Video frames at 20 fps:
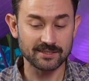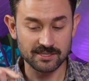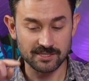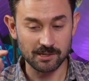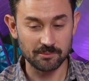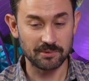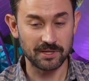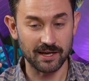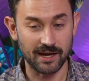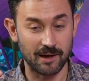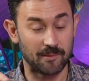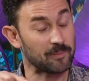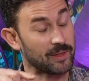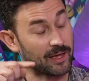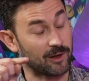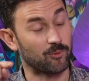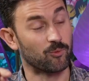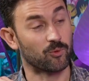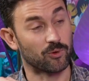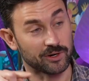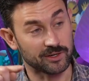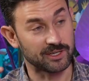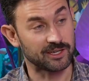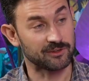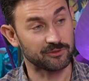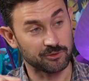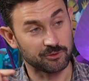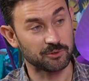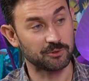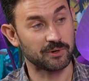something I'm like working
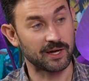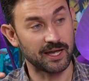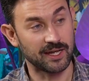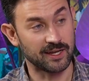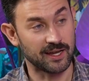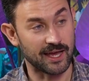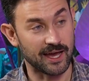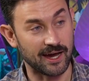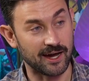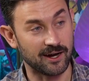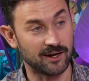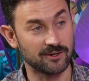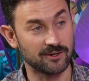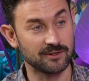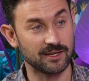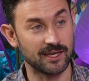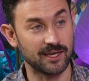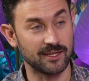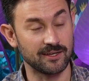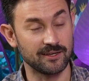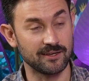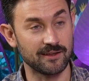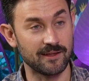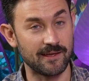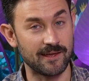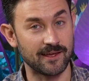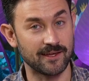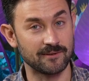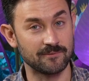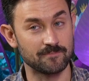through right now.
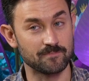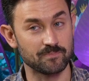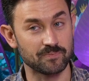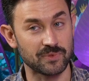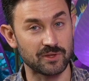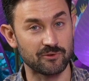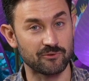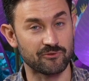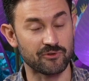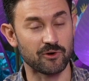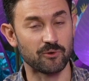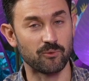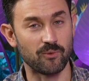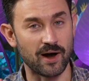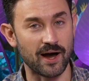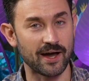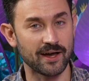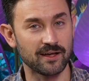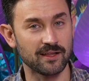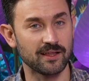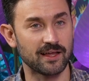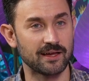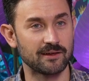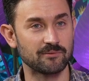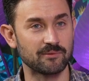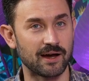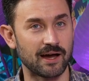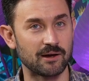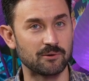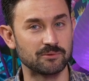And for a while
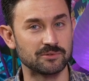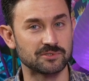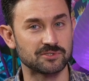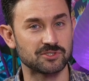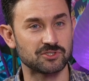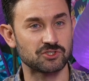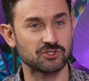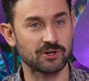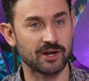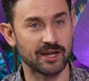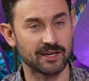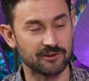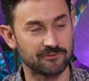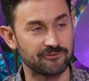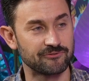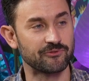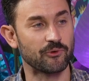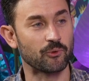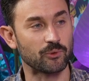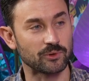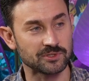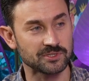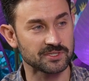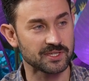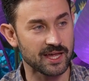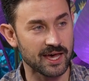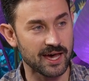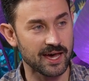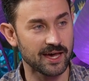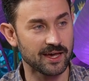I was trying to force
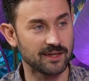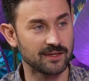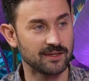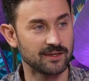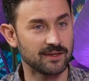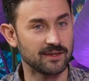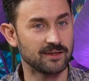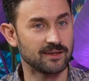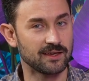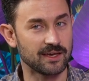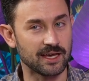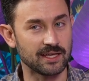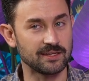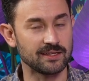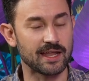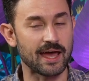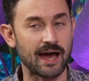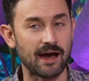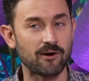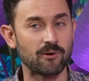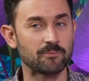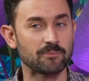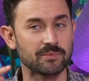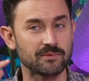that. And now I'm